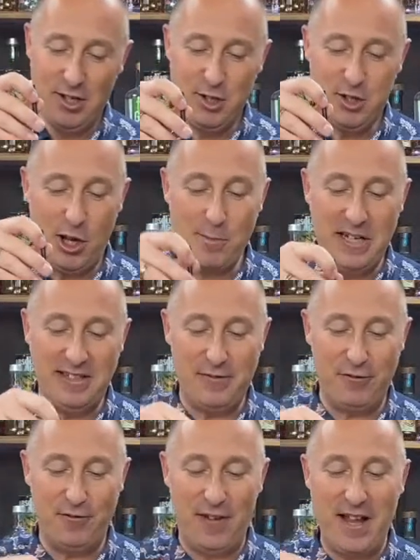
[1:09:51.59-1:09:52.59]
So many
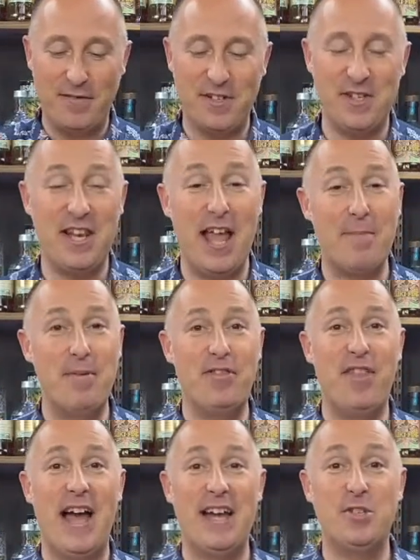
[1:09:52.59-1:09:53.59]
different flavors in there, but
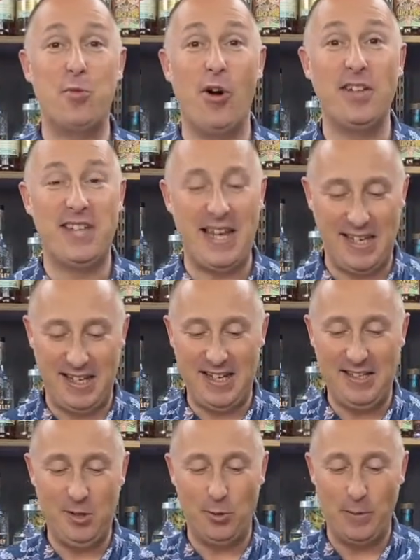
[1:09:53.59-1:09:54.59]
that is what
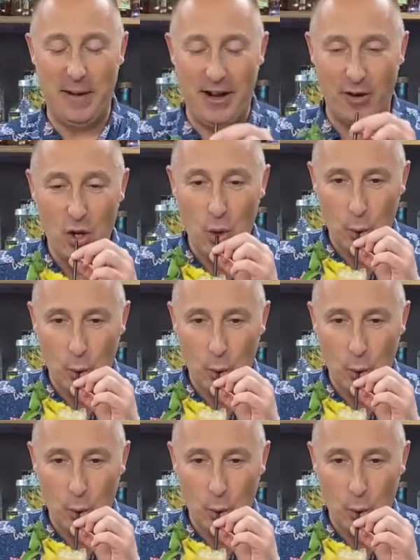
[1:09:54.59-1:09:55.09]
tiki is all about.